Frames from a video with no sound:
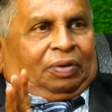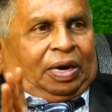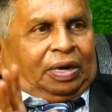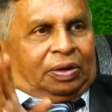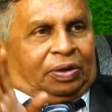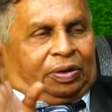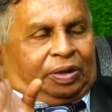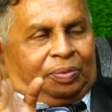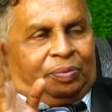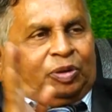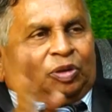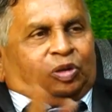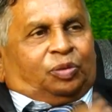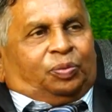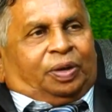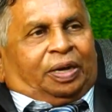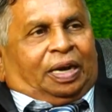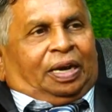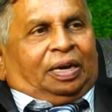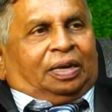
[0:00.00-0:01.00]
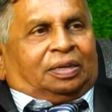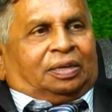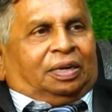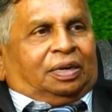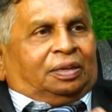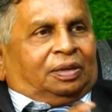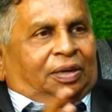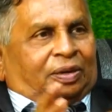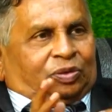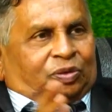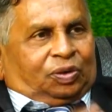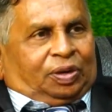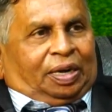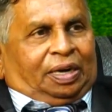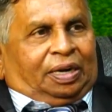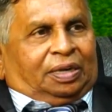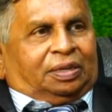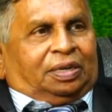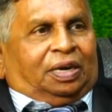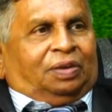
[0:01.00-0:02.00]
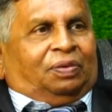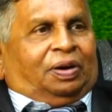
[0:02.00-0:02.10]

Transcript: Whatever the amount to be collected, they have to collect it.